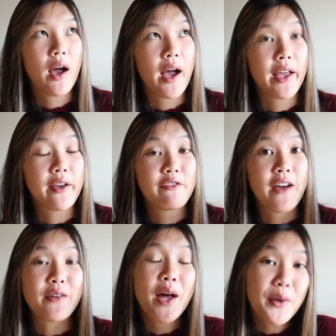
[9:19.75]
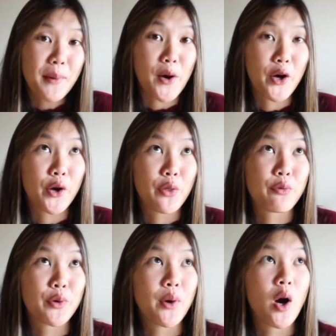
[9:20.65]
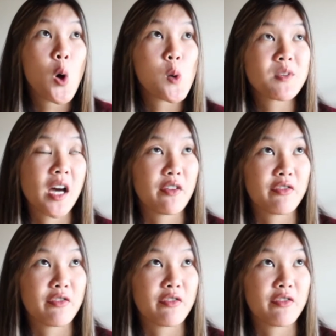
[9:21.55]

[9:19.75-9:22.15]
I found out about her through a hometown